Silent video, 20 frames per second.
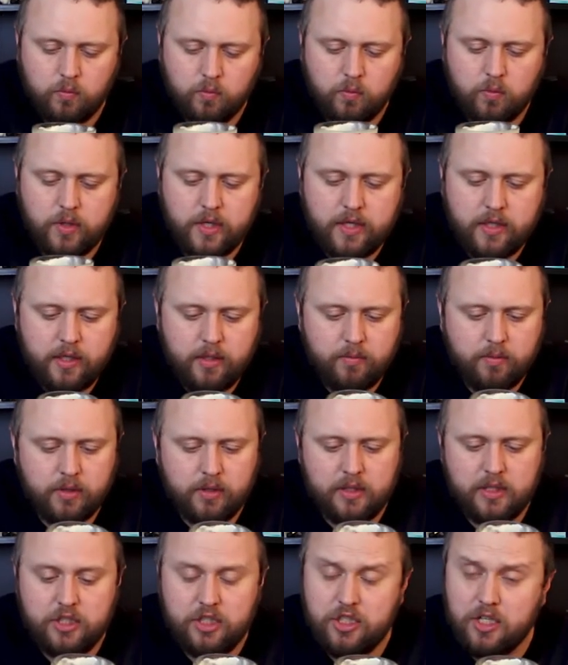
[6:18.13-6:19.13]
really,
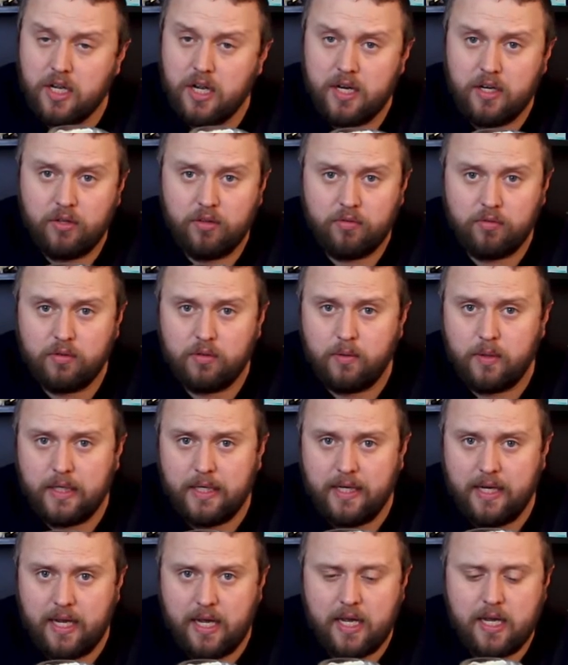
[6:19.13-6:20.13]
really shine through in
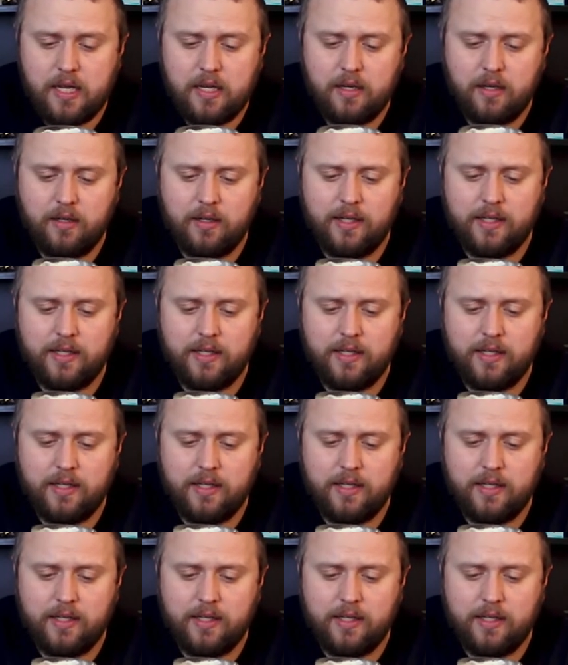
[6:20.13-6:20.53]
the end.